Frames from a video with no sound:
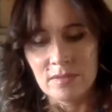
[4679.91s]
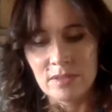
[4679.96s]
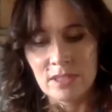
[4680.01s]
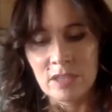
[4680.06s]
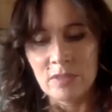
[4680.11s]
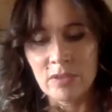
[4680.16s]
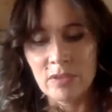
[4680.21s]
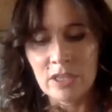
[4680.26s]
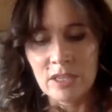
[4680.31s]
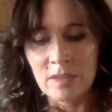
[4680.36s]

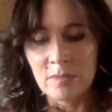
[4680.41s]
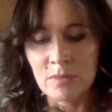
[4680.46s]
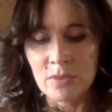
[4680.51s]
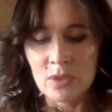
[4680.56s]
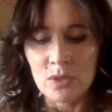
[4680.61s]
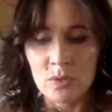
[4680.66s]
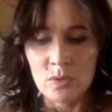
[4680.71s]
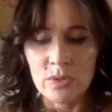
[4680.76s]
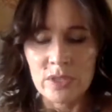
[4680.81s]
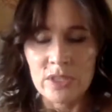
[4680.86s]
giving him the
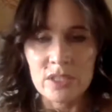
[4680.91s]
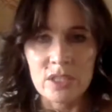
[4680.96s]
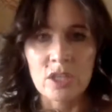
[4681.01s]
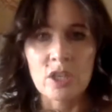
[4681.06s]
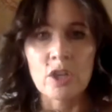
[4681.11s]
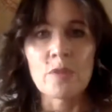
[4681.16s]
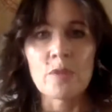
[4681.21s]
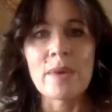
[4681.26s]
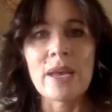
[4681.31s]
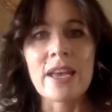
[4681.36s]
choice to
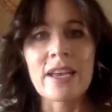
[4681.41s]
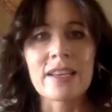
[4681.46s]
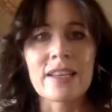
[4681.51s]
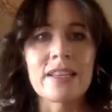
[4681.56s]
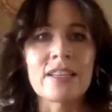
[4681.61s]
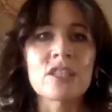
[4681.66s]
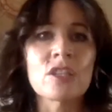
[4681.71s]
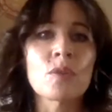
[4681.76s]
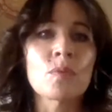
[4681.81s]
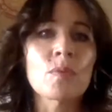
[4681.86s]
go back, and
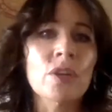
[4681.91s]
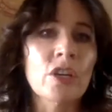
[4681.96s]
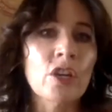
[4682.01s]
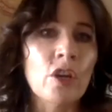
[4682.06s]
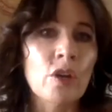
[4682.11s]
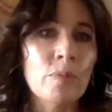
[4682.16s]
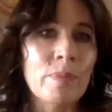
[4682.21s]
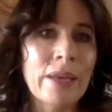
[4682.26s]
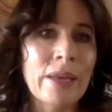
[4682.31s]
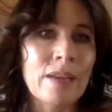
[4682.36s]
he didn't want to
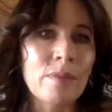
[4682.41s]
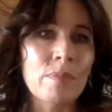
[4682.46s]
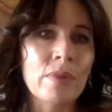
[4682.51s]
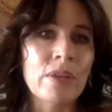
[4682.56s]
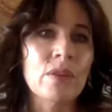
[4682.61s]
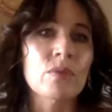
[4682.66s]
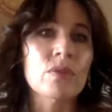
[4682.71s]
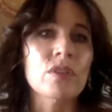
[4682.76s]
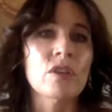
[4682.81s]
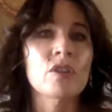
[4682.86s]
go back, but
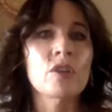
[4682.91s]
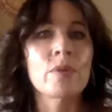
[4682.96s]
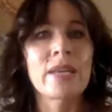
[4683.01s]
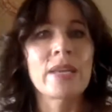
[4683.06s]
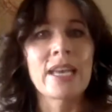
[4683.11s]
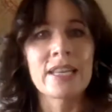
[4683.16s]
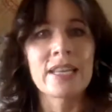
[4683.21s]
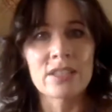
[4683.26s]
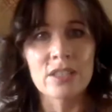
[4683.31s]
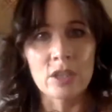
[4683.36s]
he also knew he
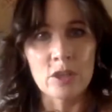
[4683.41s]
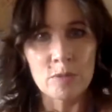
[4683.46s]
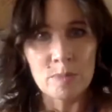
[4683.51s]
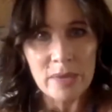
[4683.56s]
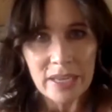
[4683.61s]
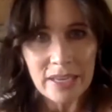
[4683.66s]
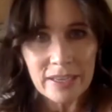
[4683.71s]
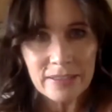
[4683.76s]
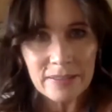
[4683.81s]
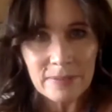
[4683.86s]
had to go
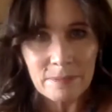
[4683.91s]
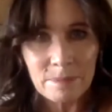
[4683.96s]
back.